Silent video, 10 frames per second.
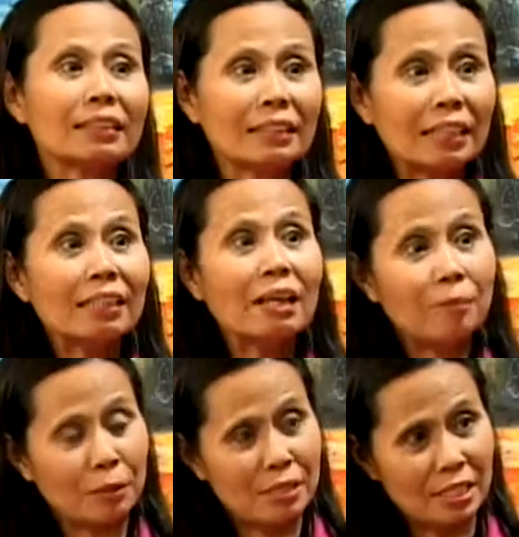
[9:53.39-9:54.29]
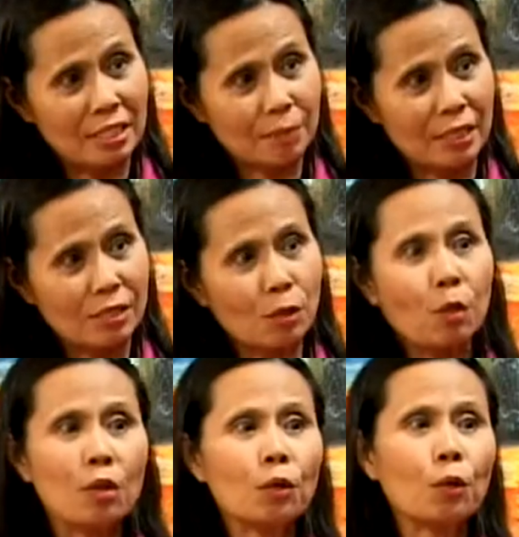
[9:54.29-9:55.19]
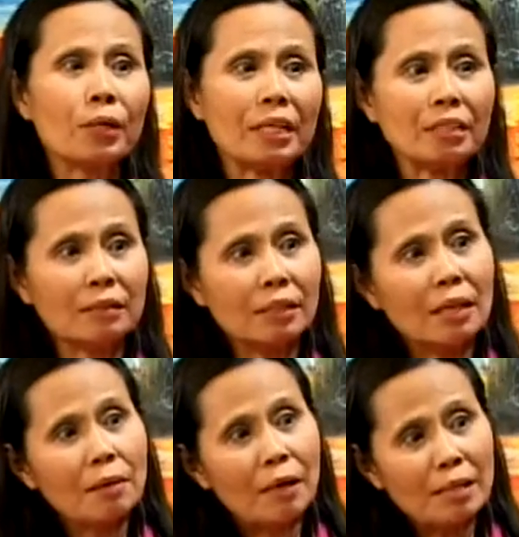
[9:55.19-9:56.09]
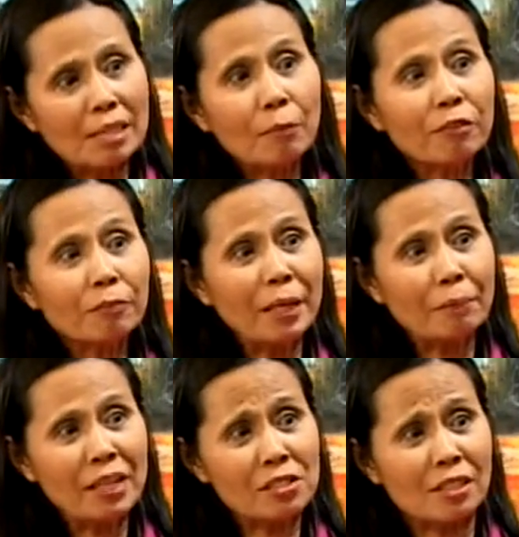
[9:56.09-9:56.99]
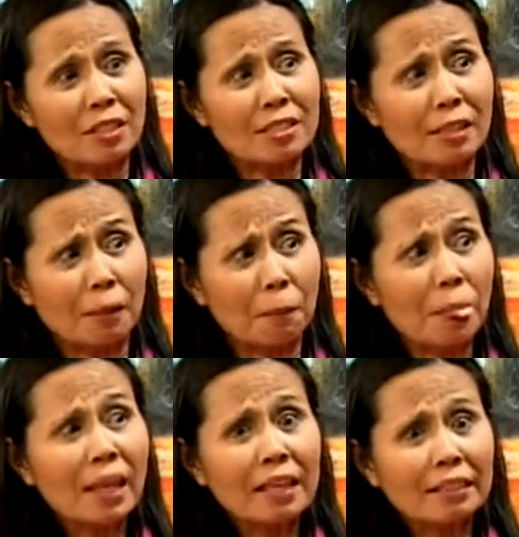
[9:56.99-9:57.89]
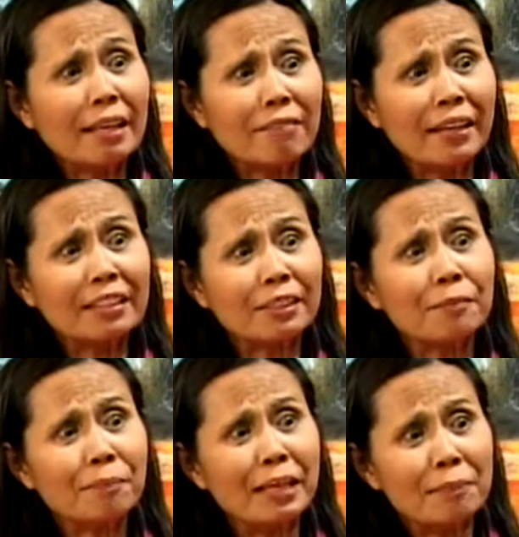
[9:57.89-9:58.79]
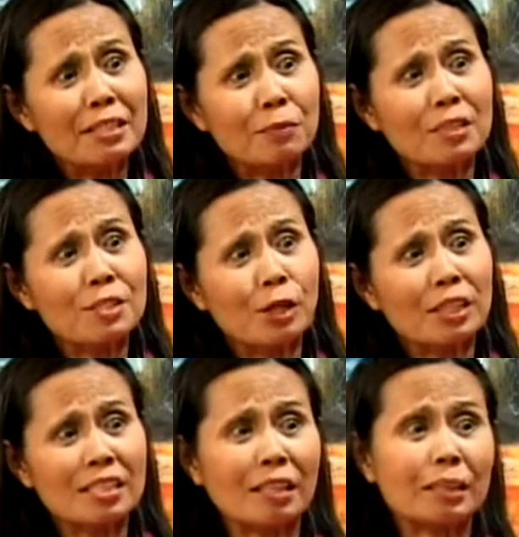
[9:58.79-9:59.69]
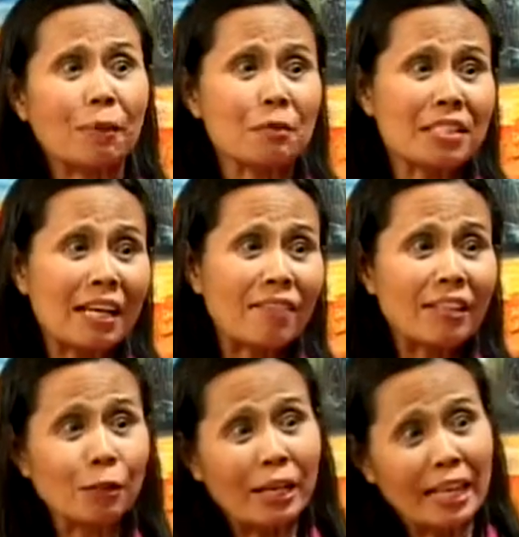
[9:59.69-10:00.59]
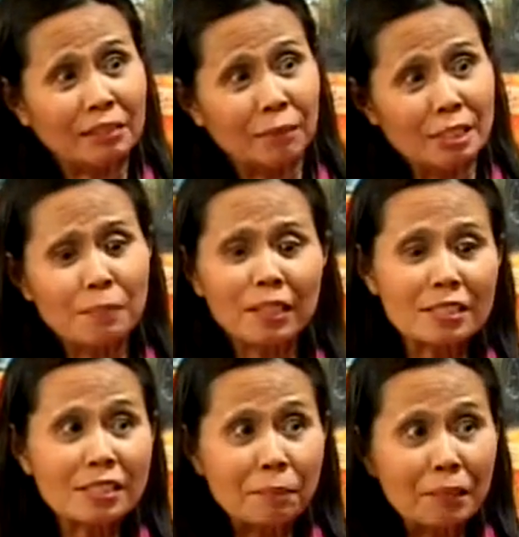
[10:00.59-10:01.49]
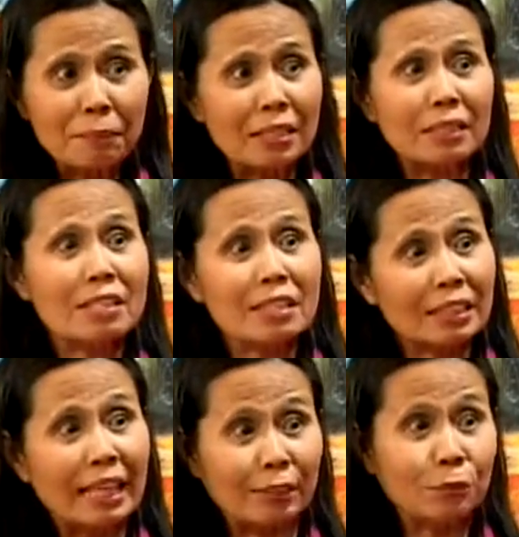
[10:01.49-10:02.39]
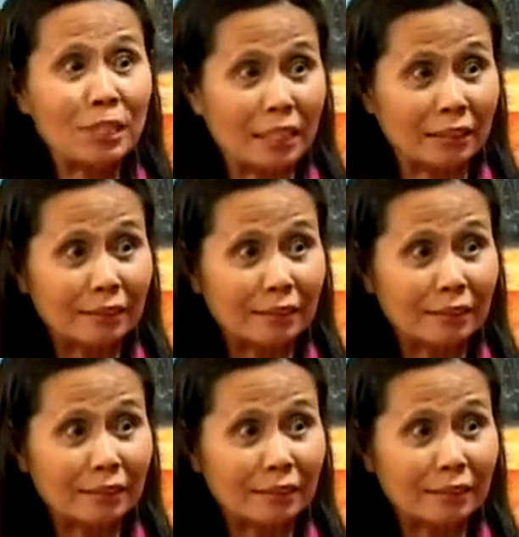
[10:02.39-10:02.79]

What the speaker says: until about 6 months. Although in some of my patients, they fed their babies with solids at about 7 or 8 months because the baby doesn't like to eat.